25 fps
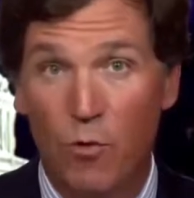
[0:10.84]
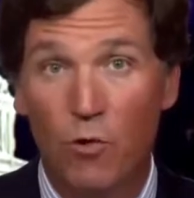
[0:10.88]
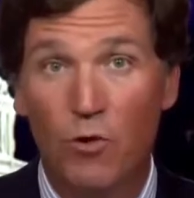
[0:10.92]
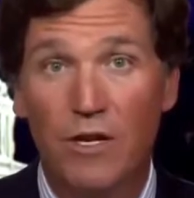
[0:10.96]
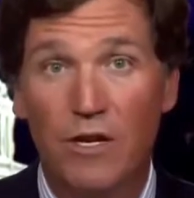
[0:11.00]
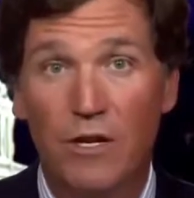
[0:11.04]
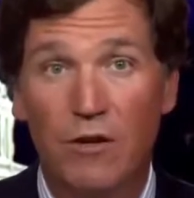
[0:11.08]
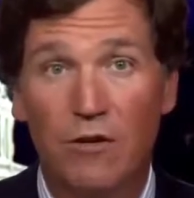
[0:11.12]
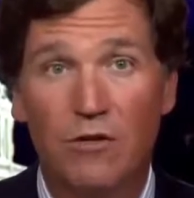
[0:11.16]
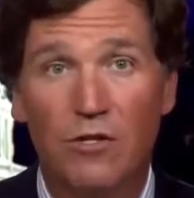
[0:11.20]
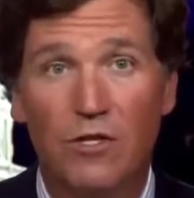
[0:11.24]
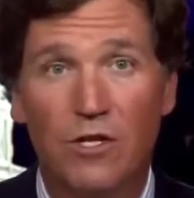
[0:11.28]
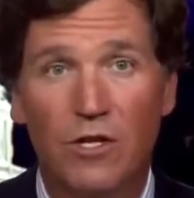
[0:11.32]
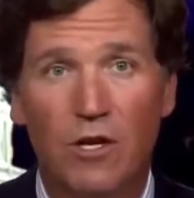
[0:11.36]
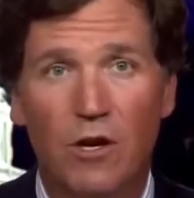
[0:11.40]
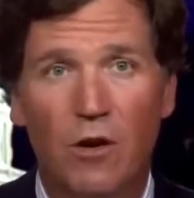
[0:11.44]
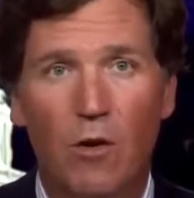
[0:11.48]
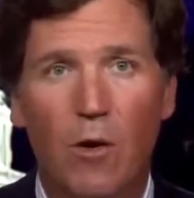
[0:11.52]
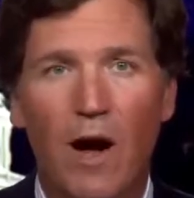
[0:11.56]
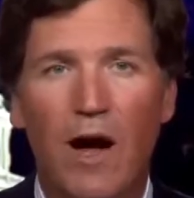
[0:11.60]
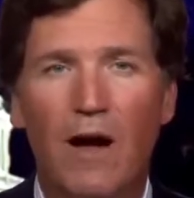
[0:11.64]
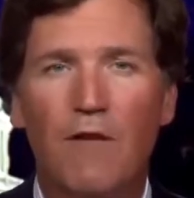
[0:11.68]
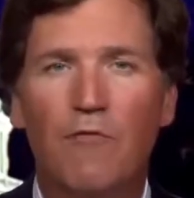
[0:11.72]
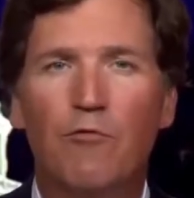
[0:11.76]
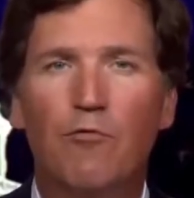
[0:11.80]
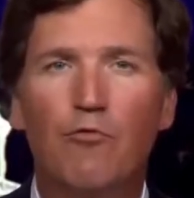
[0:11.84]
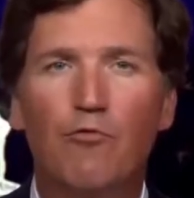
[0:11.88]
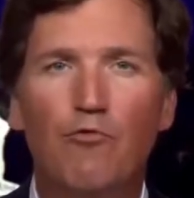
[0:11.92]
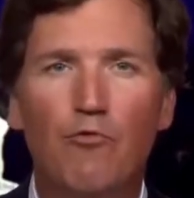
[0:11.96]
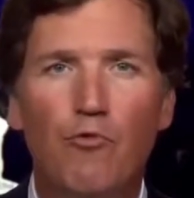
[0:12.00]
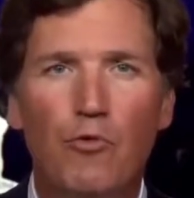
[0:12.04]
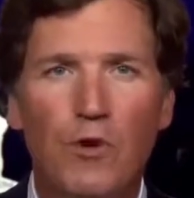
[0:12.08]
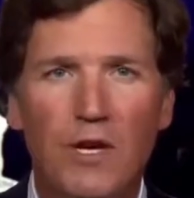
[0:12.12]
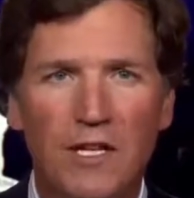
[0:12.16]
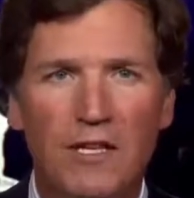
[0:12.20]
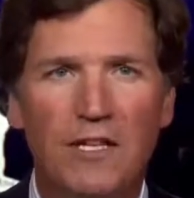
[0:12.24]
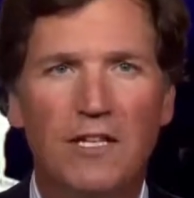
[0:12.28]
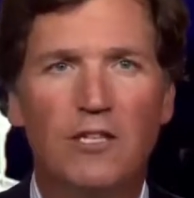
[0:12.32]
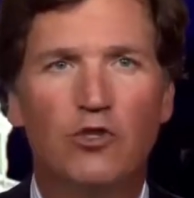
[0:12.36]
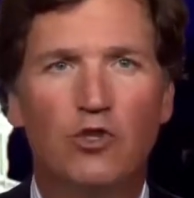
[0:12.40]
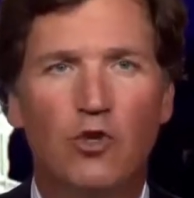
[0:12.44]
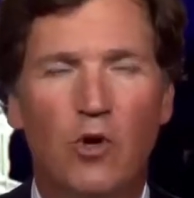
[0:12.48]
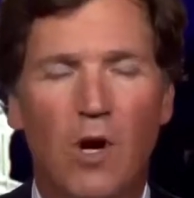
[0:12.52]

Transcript: four years ago, I've really